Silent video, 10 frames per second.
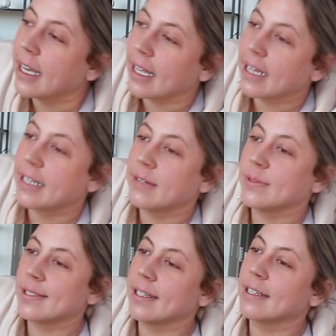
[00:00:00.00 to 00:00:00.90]
and I
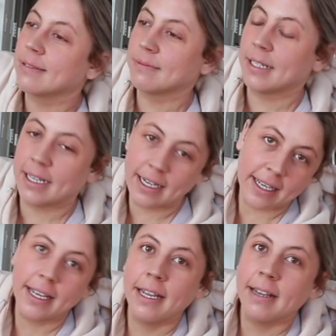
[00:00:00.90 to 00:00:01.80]
was like,
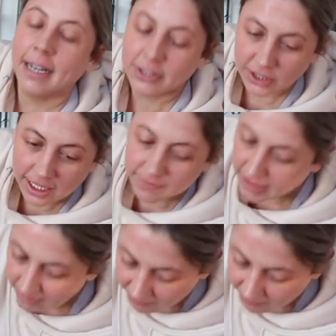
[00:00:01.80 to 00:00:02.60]
I actually have time